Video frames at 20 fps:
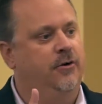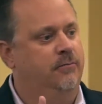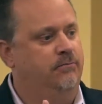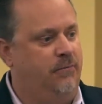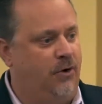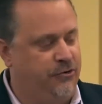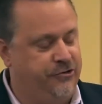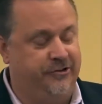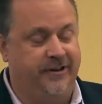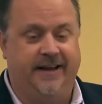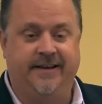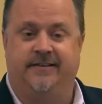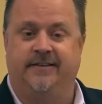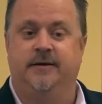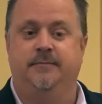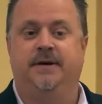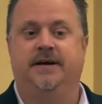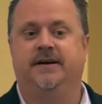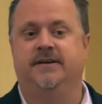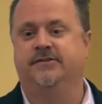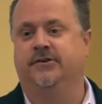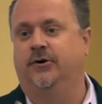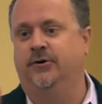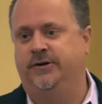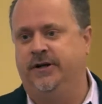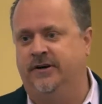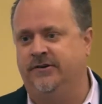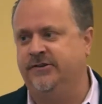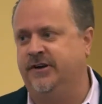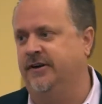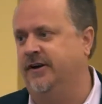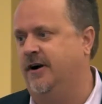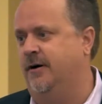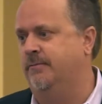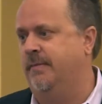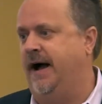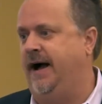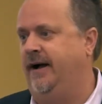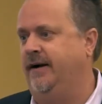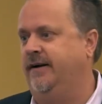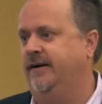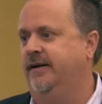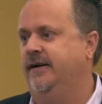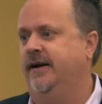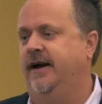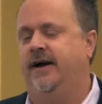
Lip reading: Most likely because the hotel's going to come back